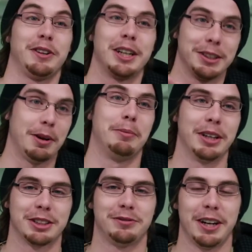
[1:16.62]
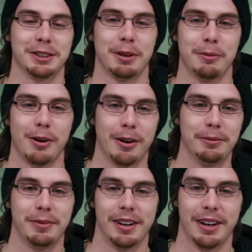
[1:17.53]
fan my biggest fan is my mom
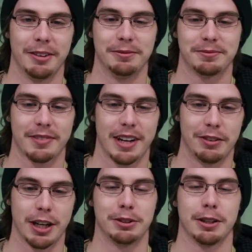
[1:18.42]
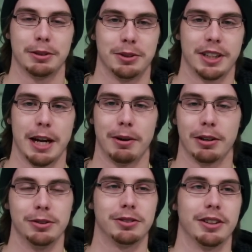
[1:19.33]
um, every time she comes to a game i
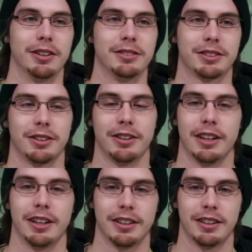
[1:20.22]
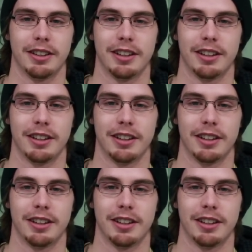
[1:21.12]
lose though so uh,